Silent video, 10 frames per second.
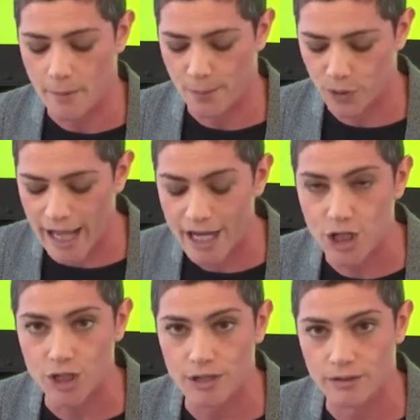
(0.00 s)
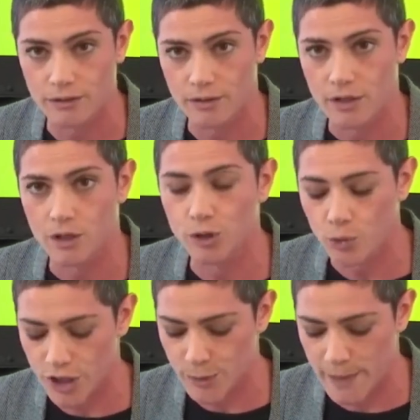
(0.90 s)
production,
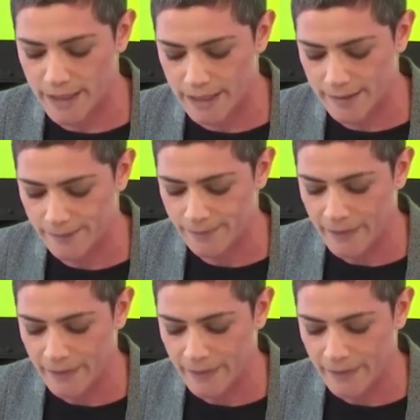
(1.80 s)
nourishment.